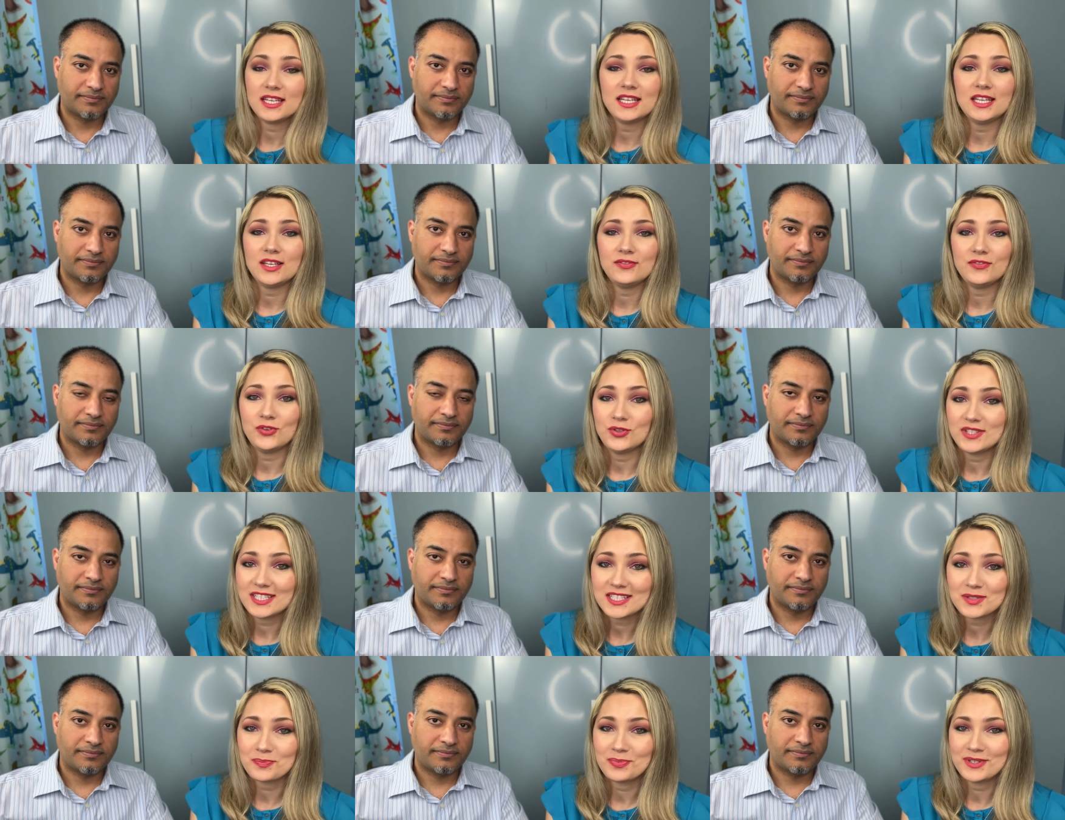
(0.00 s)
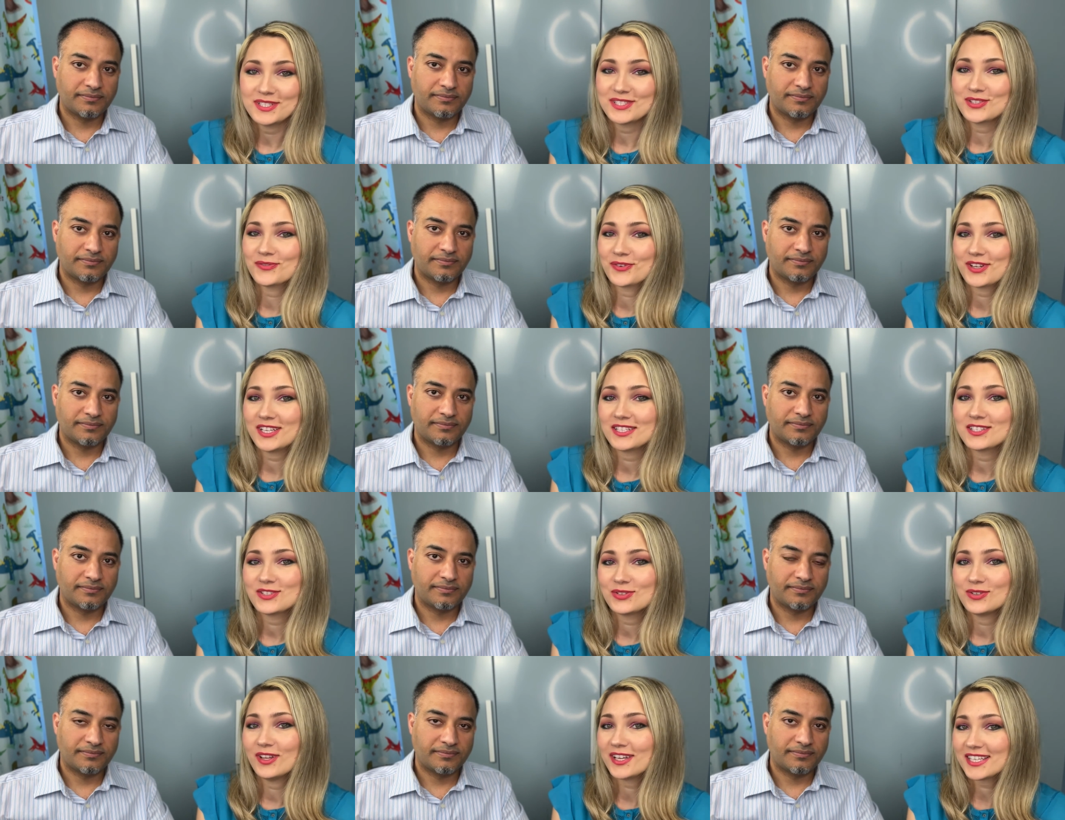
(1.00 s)
Speaker 1: if you did, please don't forget
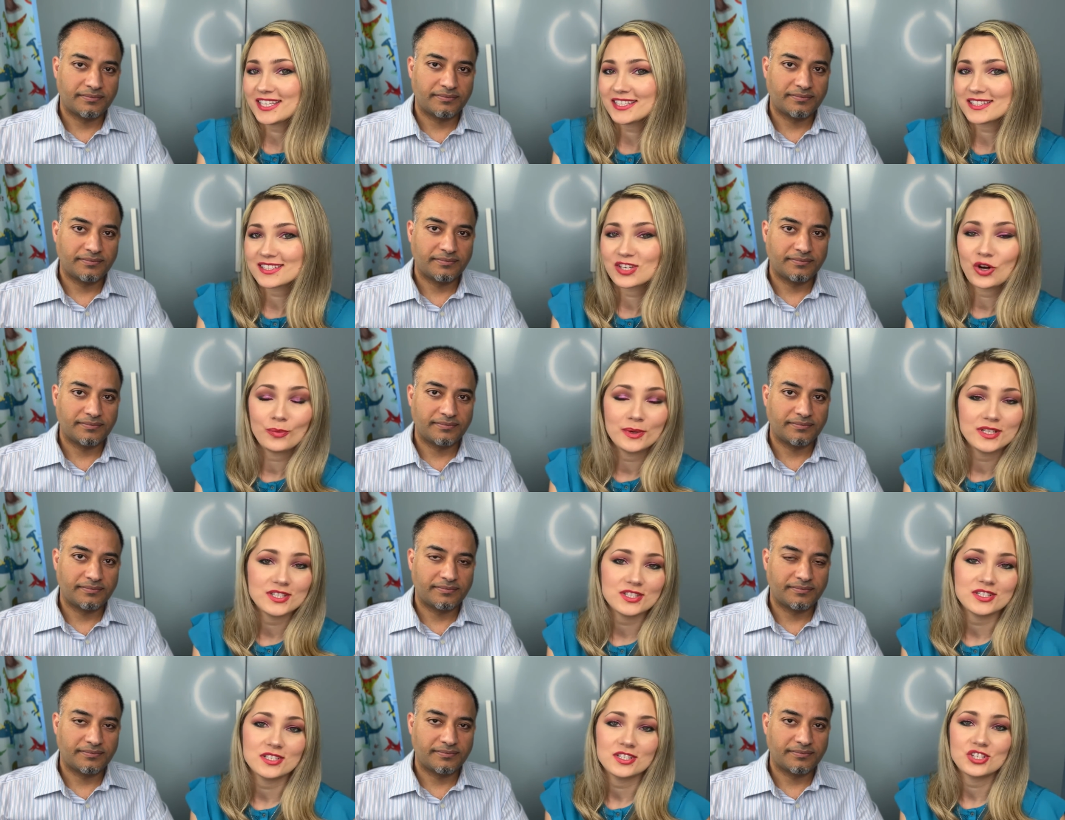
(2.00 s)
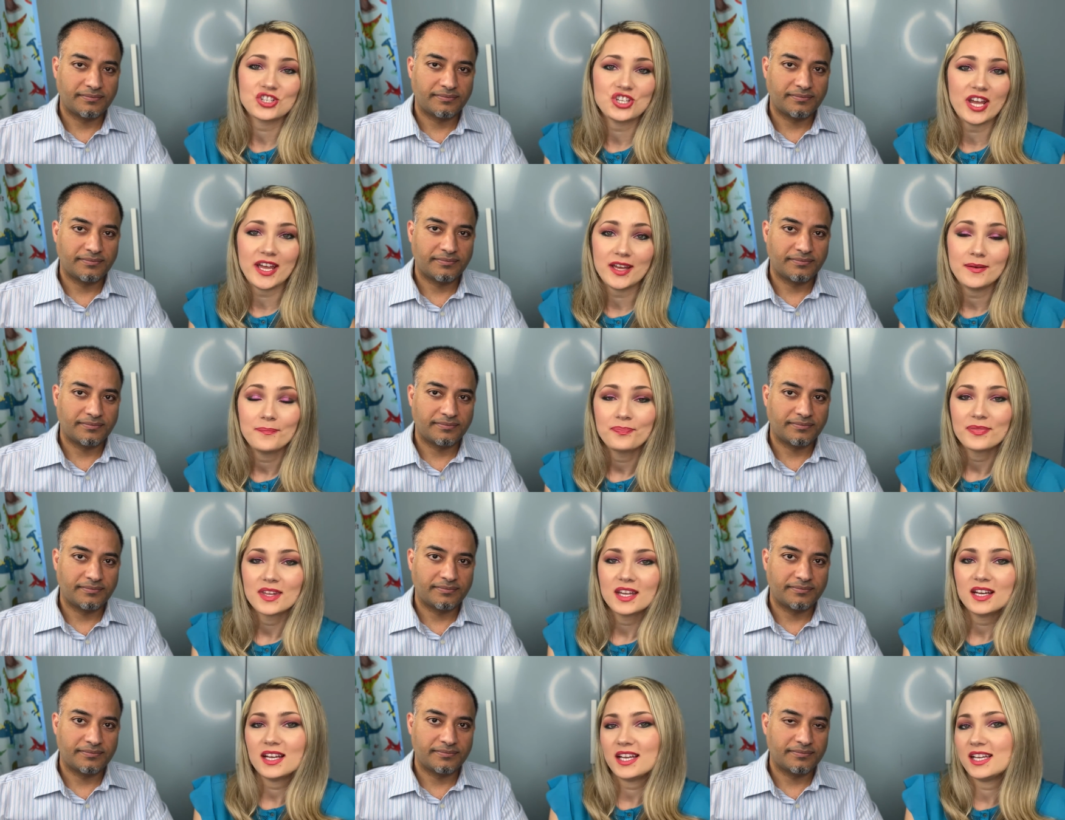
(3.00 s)
to like it, comment, share,
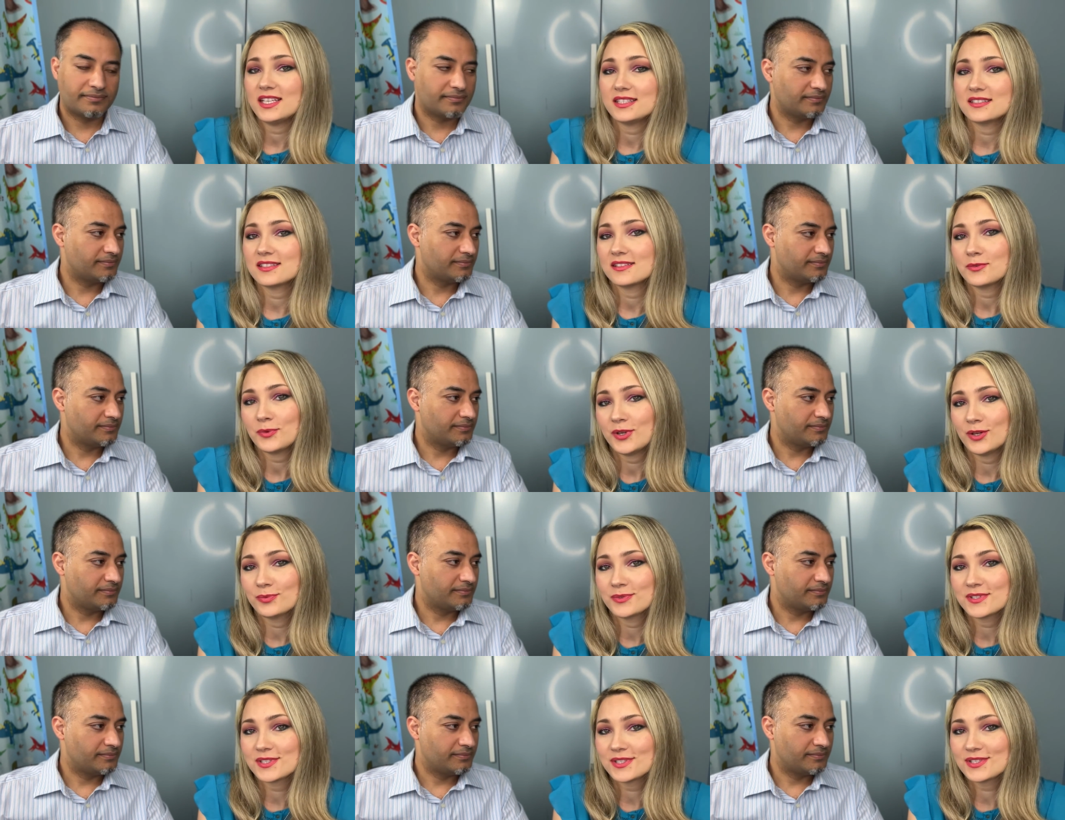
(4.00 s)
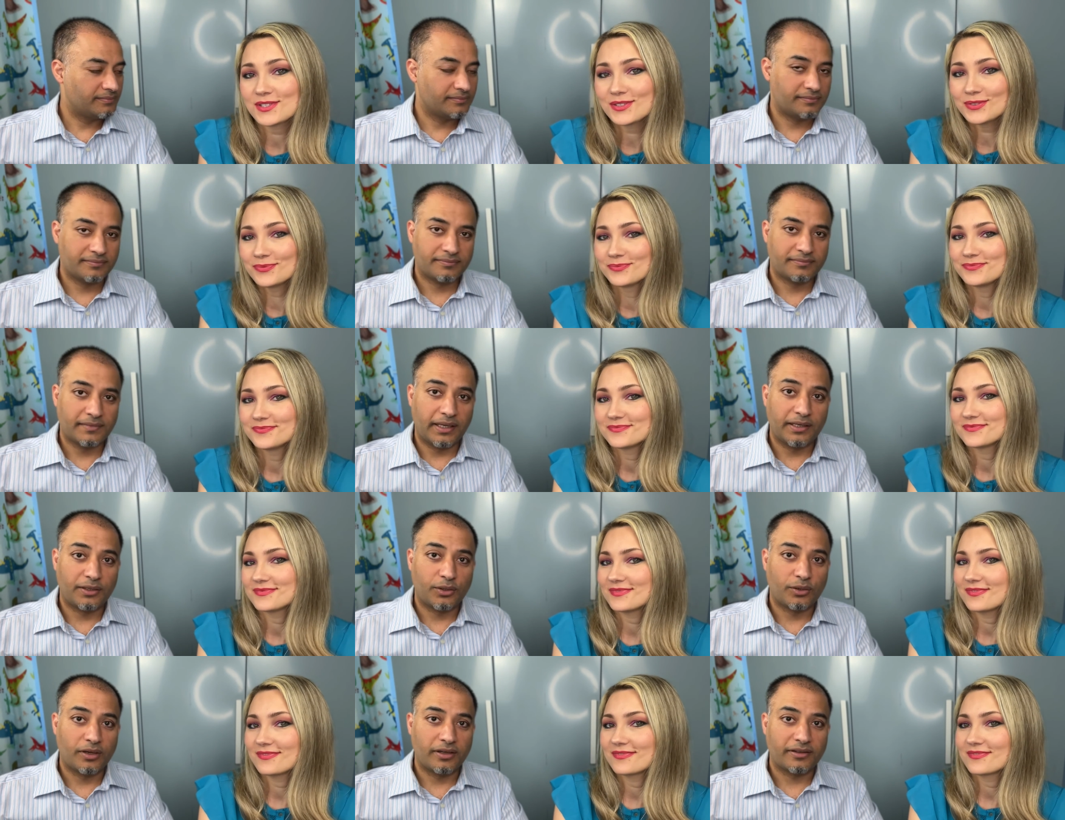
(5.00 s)
and we hope to see you soon.
Speaker 2: And
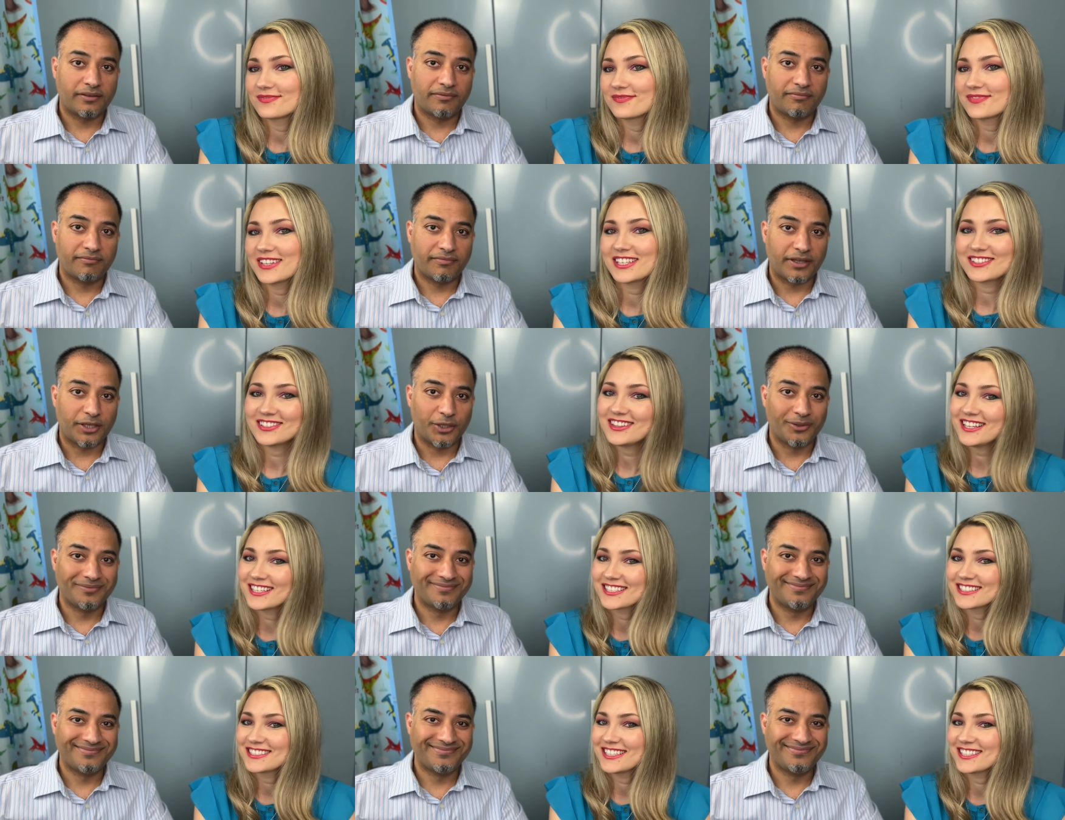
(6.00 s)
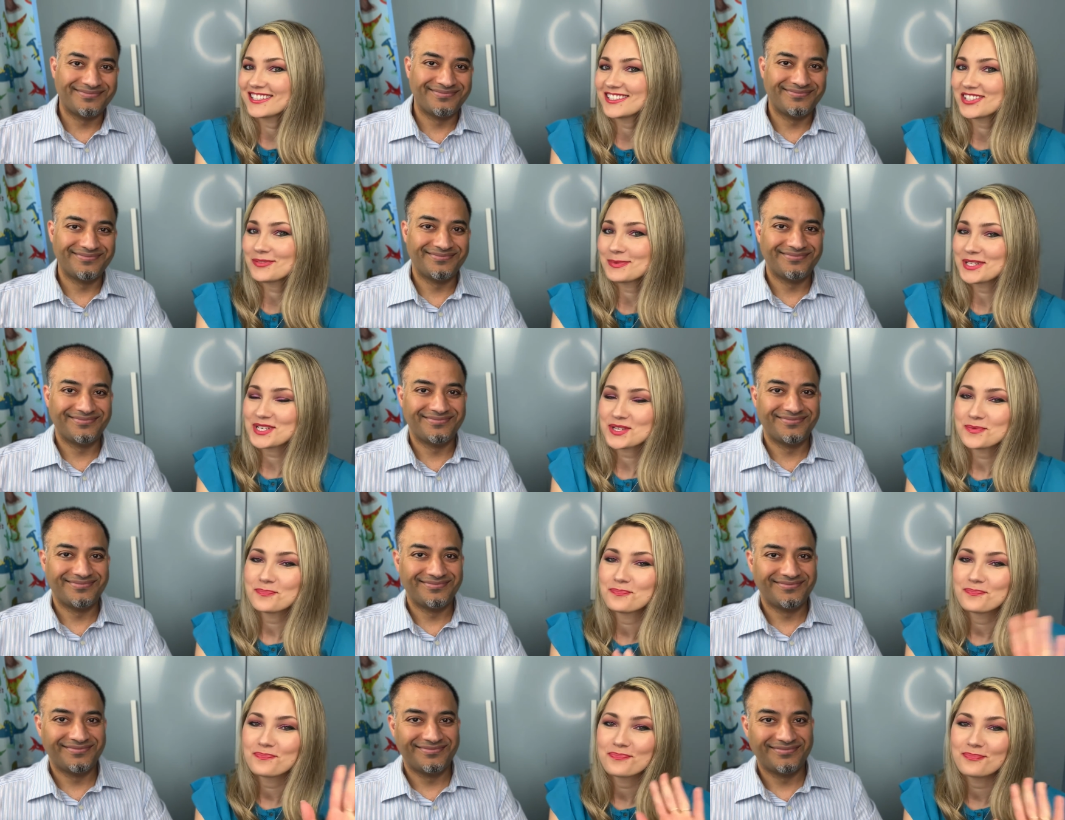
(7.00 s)
good luck.
Speaker 1: Thank you so much.
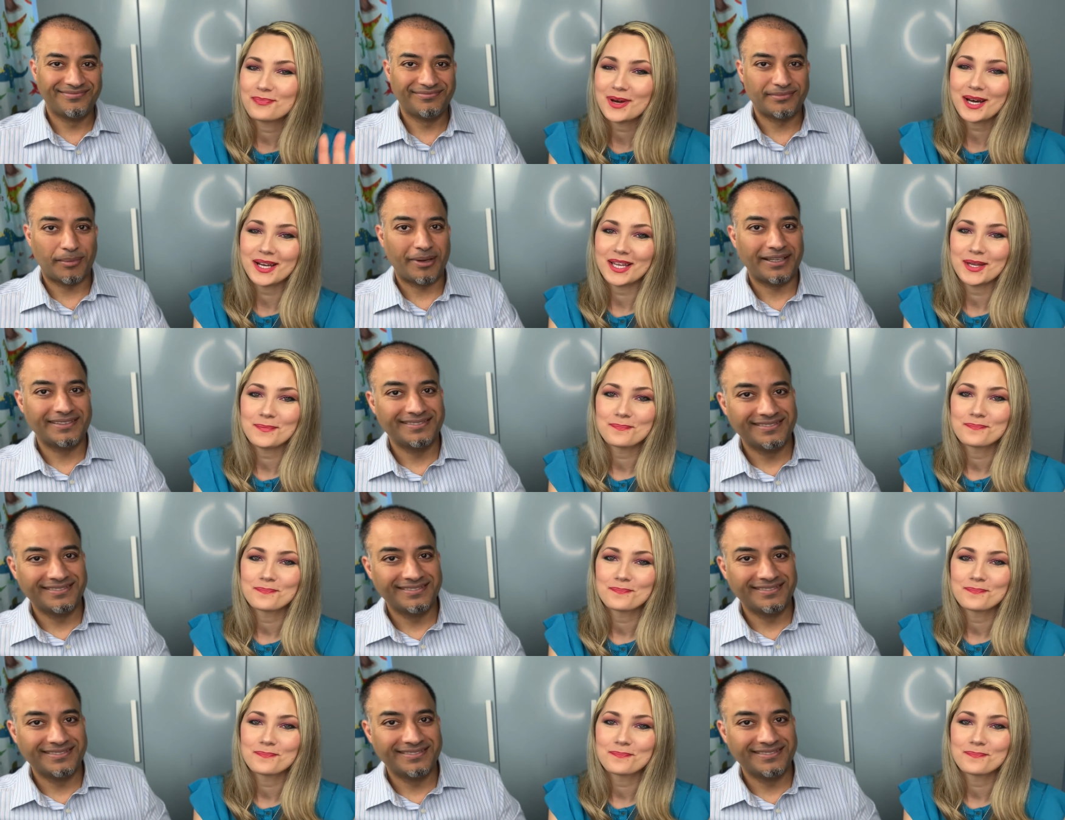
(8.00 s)
Bye.